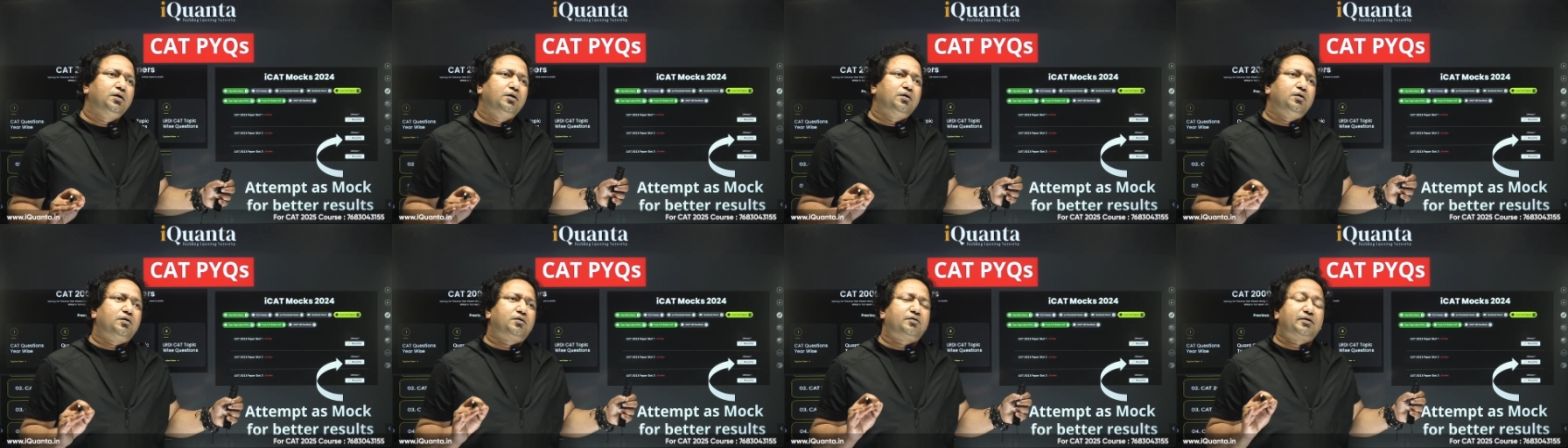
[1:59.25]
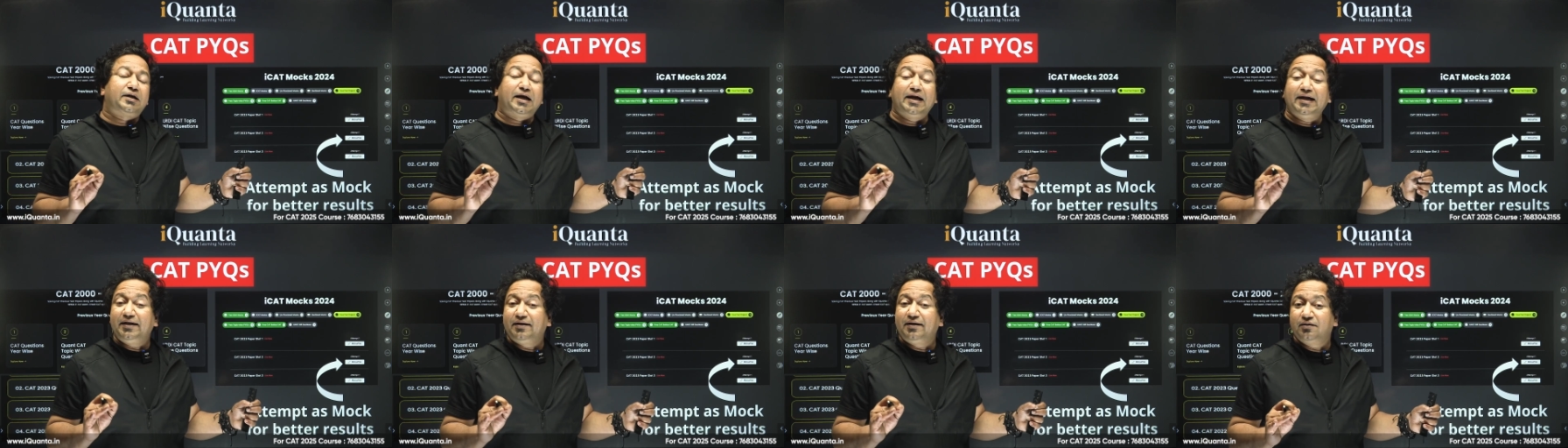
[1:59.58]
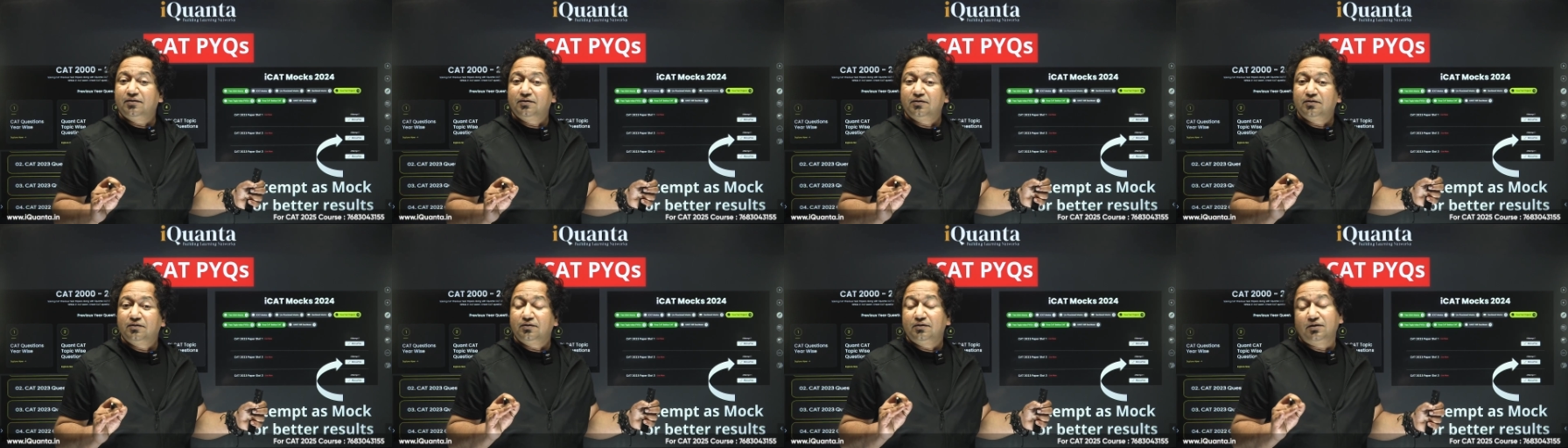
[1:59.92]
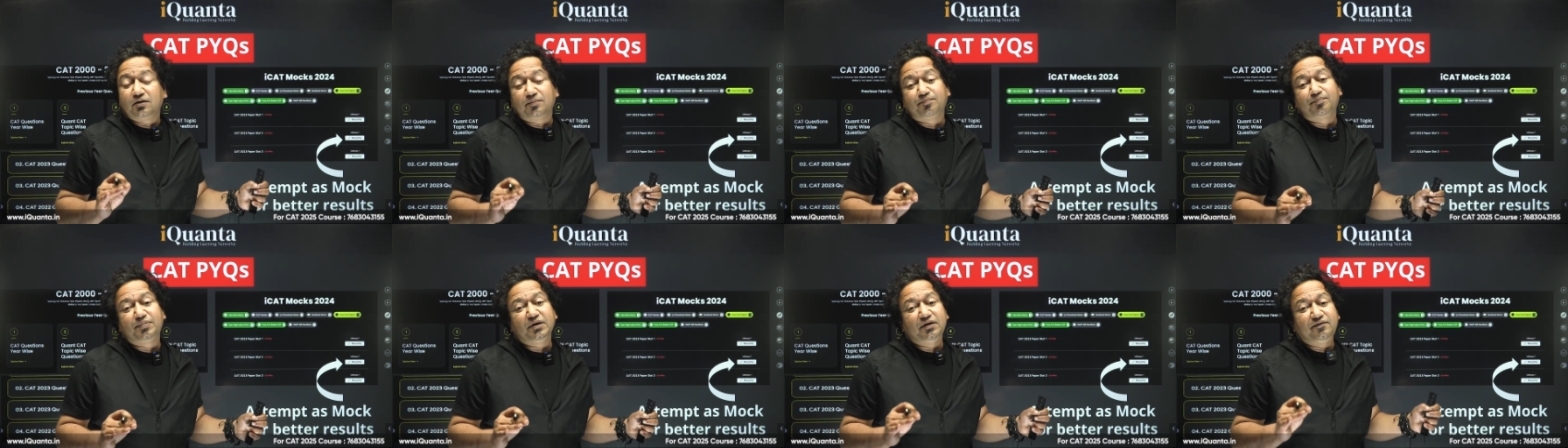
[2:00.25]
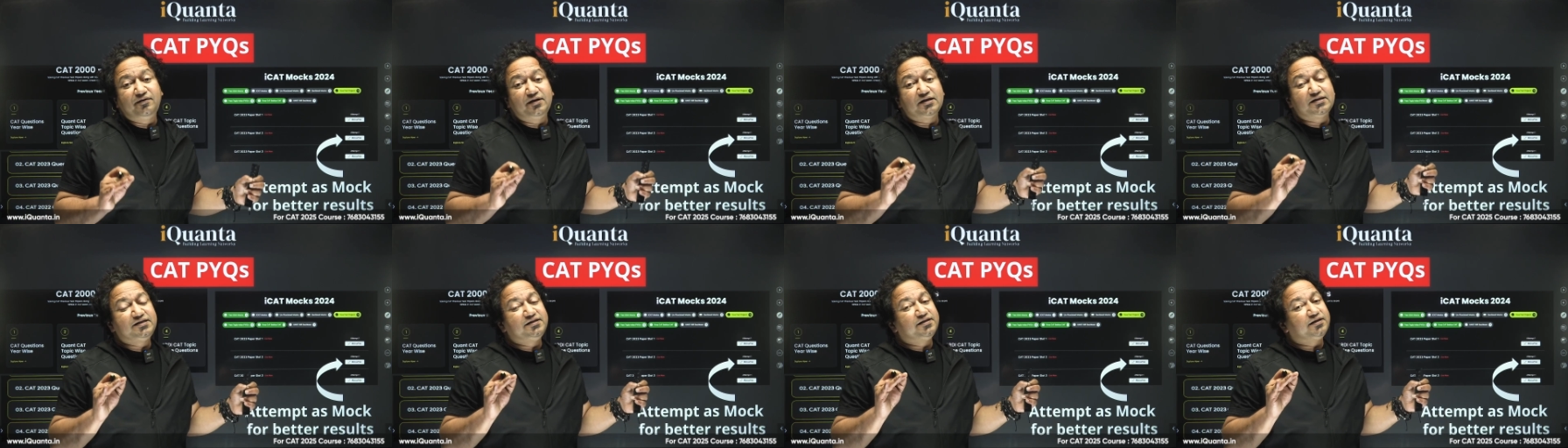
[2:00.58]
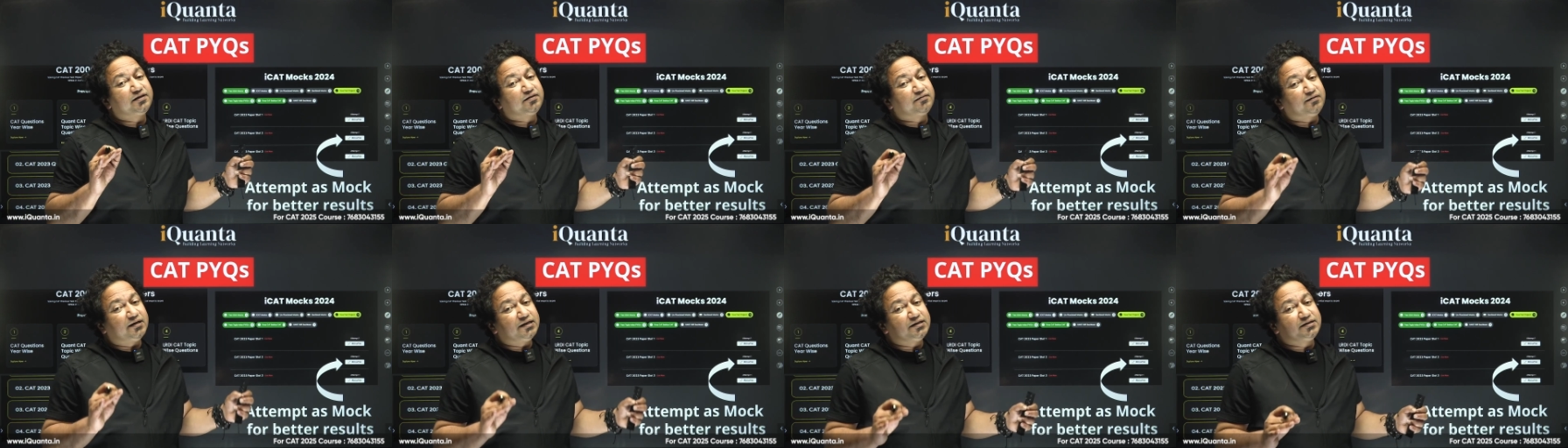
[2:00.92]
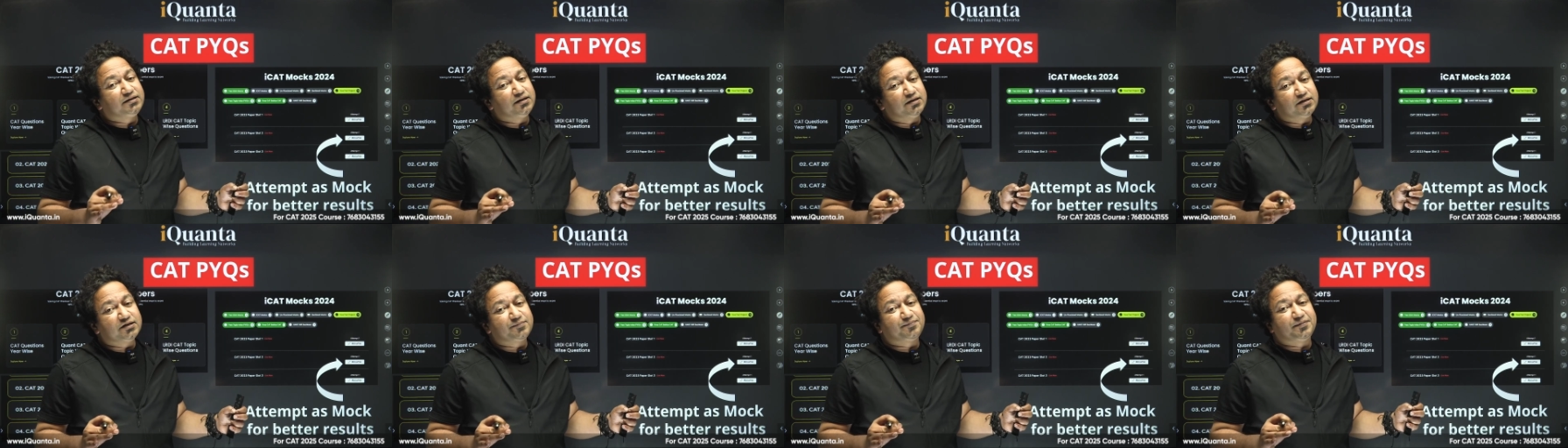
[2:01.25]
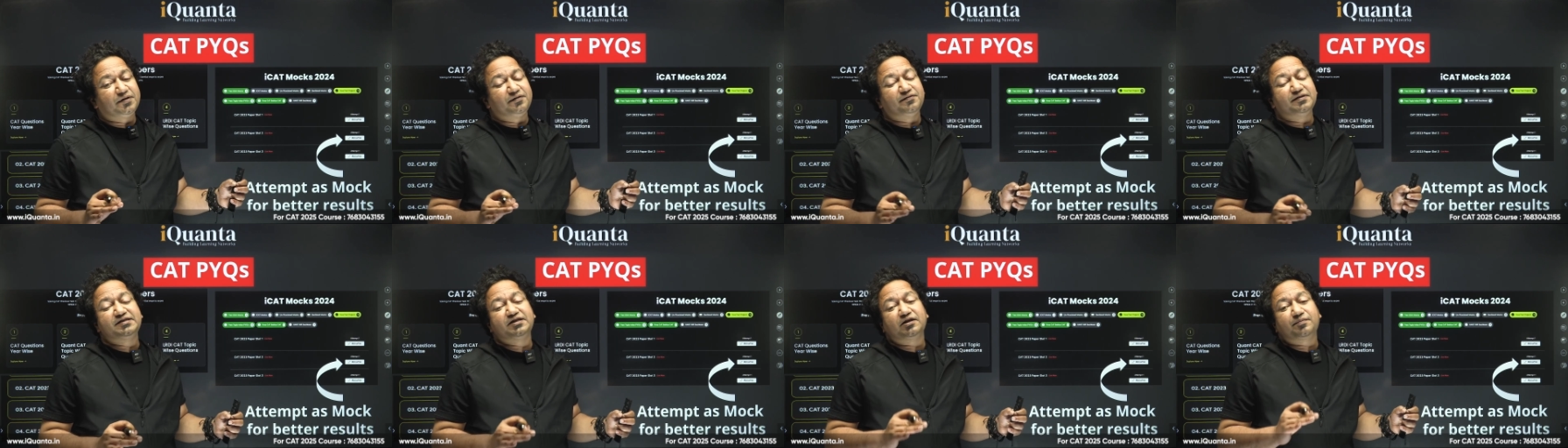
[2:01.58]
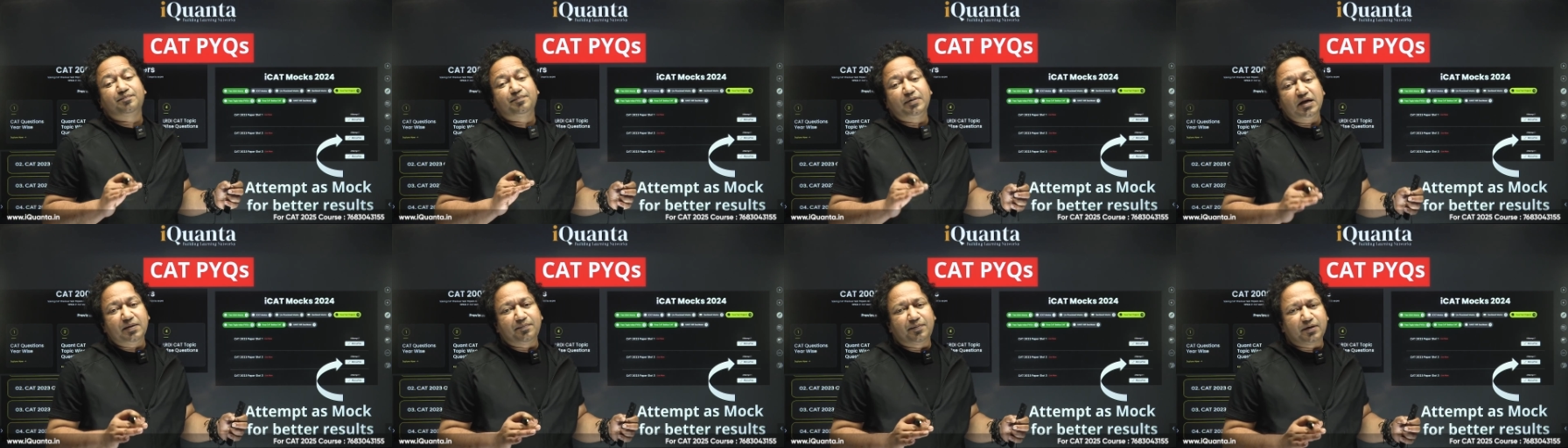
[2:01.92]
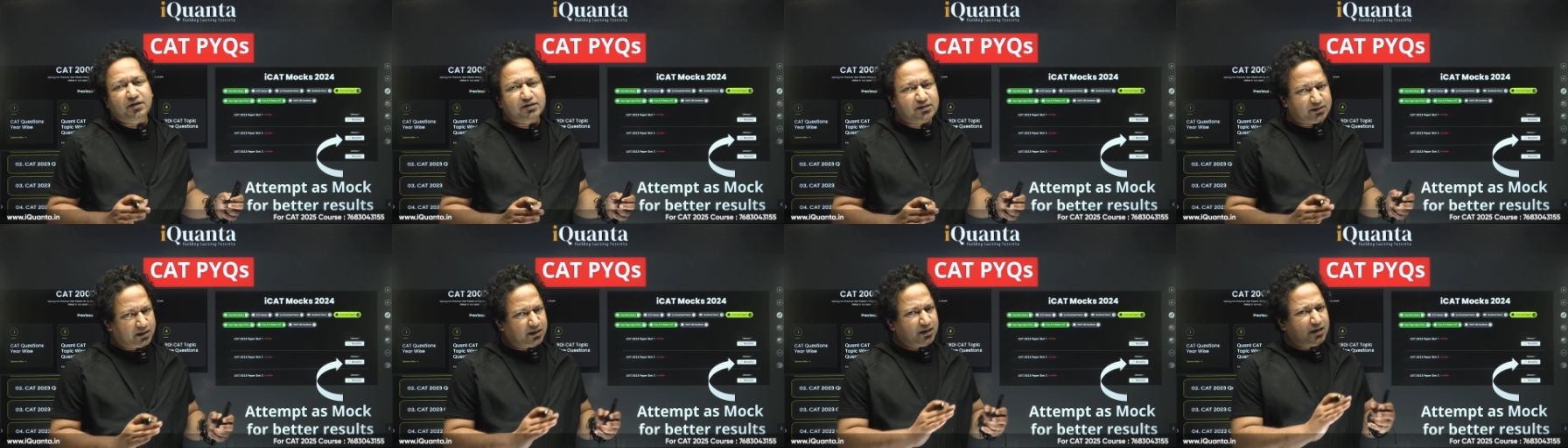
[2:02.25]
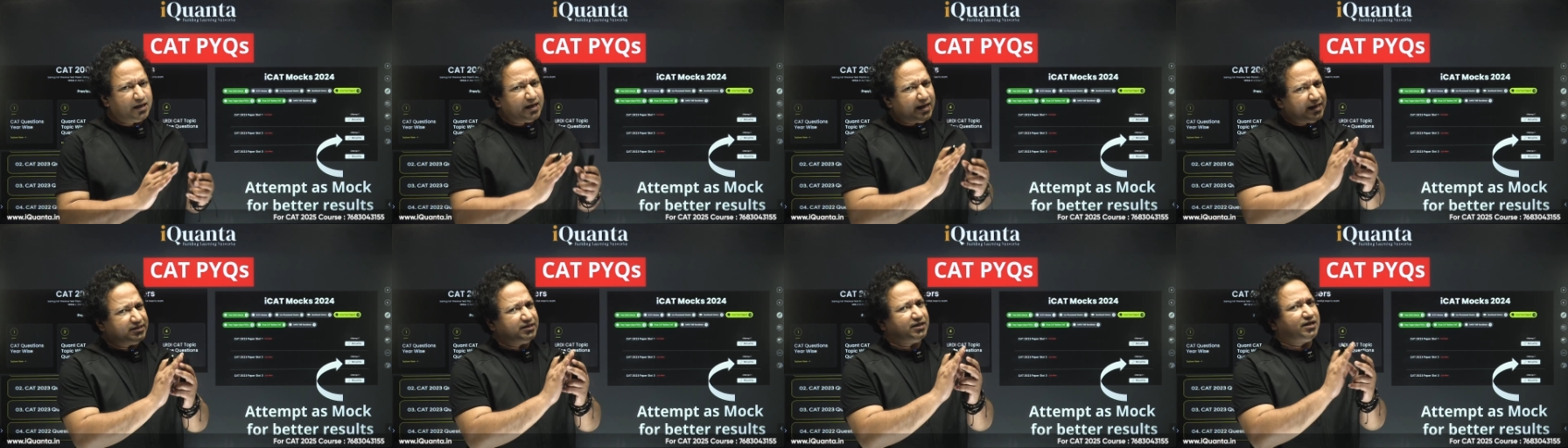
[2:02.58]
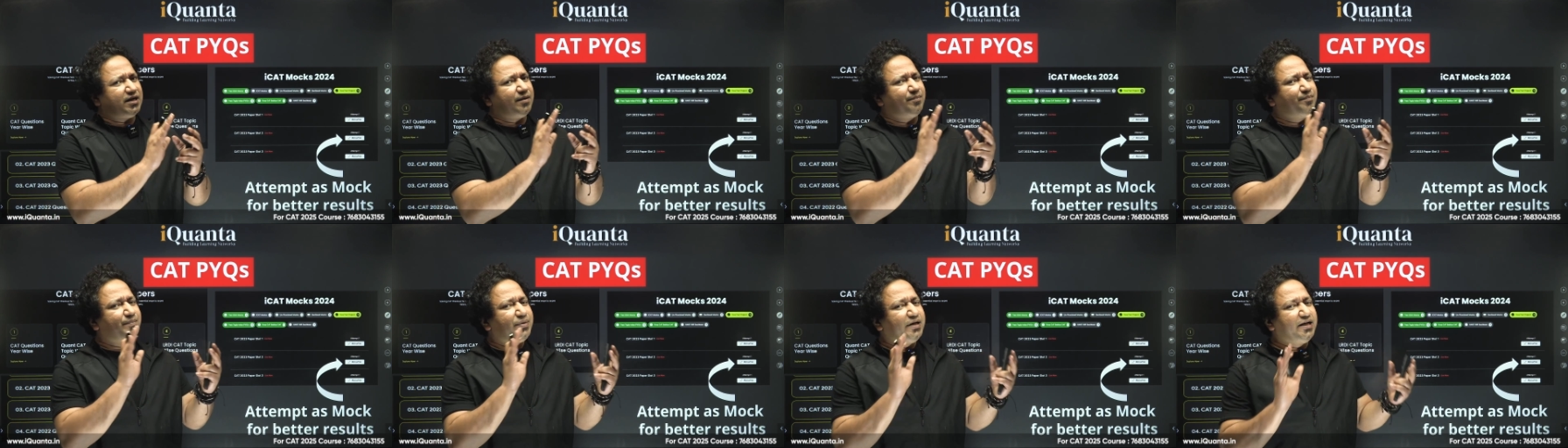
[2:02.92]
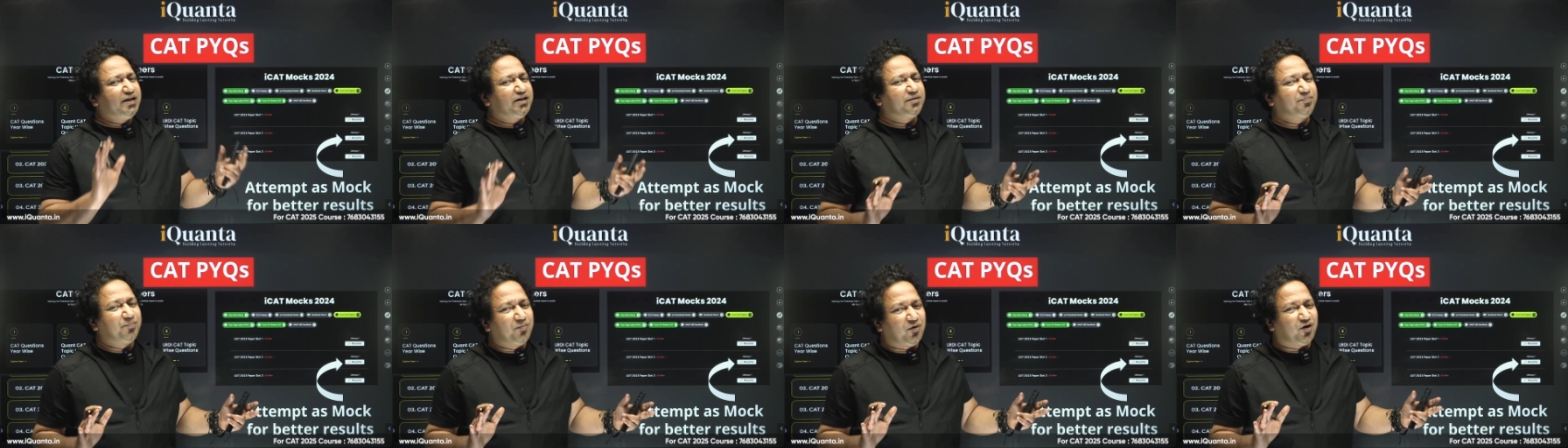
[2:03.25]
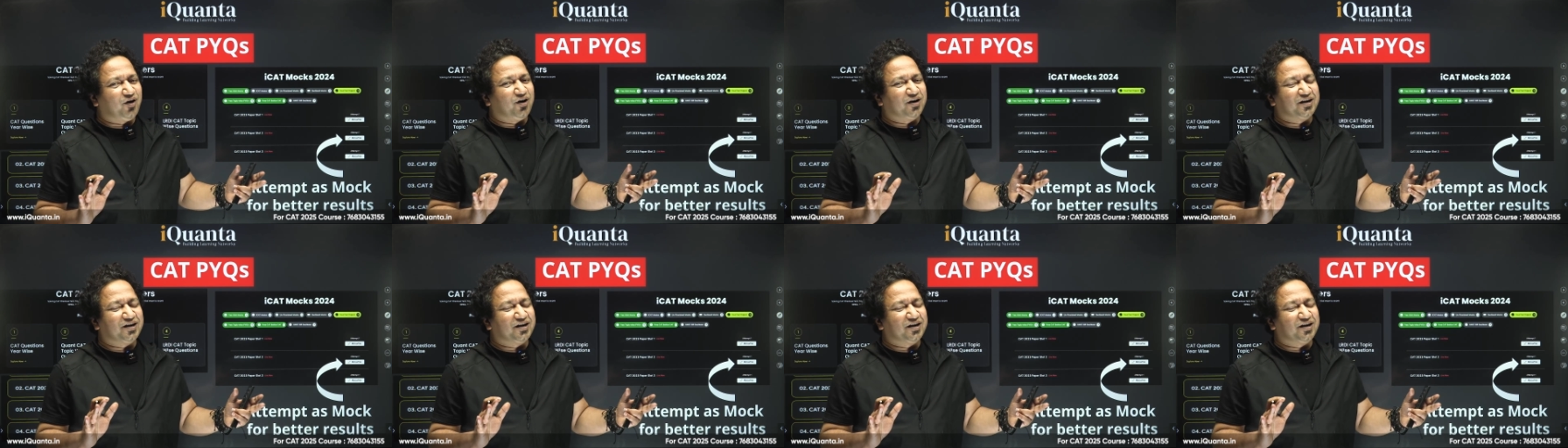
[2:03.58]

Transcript: write the previous year questions, previous year papers as a complete mock